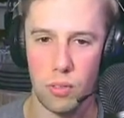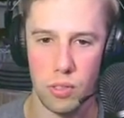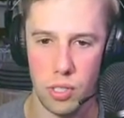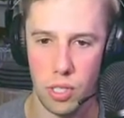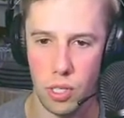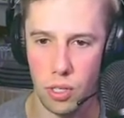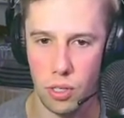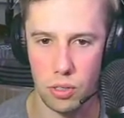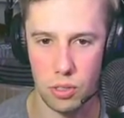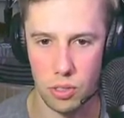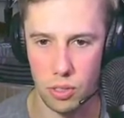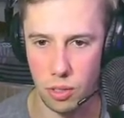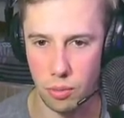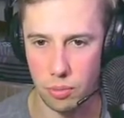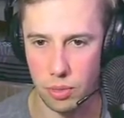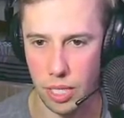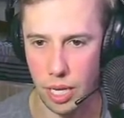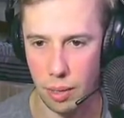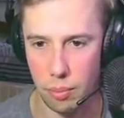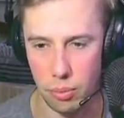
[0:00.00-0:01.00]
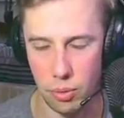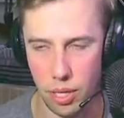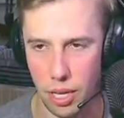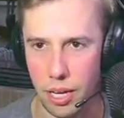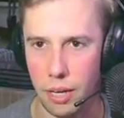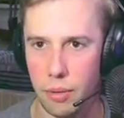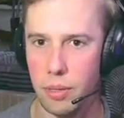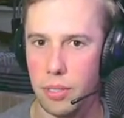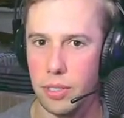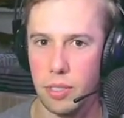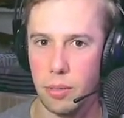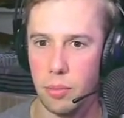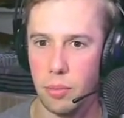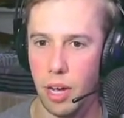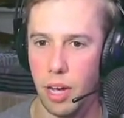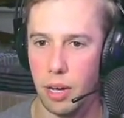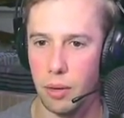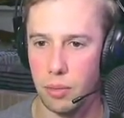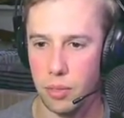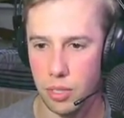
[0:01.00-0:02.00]
skulls or some temple anyway some
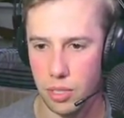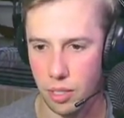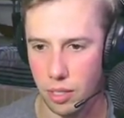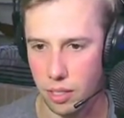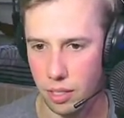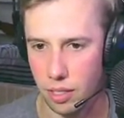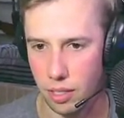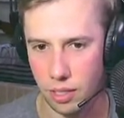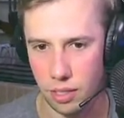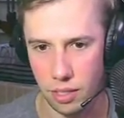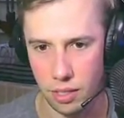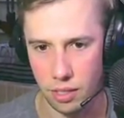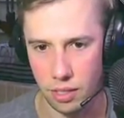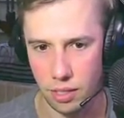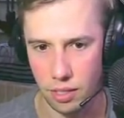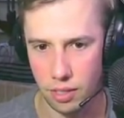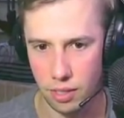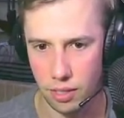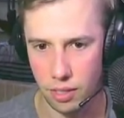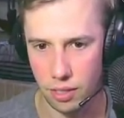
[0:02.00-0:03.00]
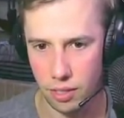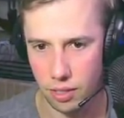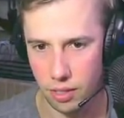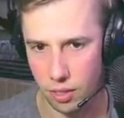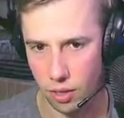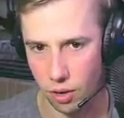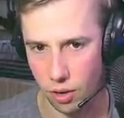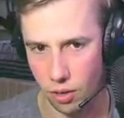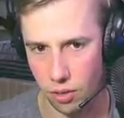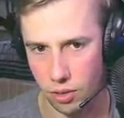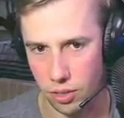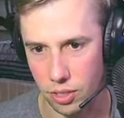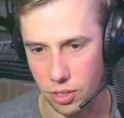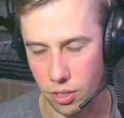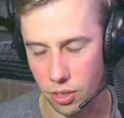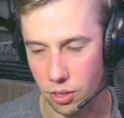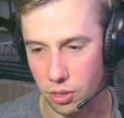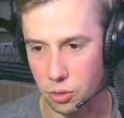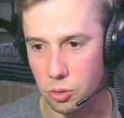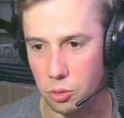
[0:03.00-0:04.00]
guy was selling concrete
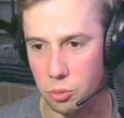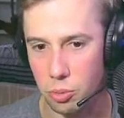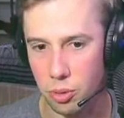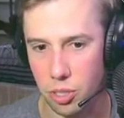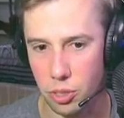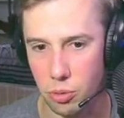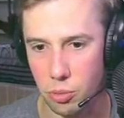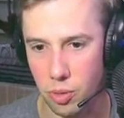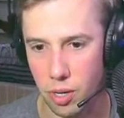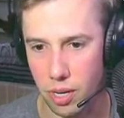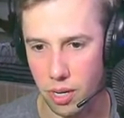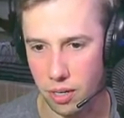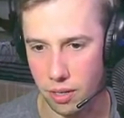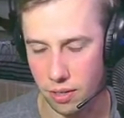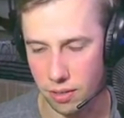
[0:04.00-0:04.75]
skulls it was pretty sweet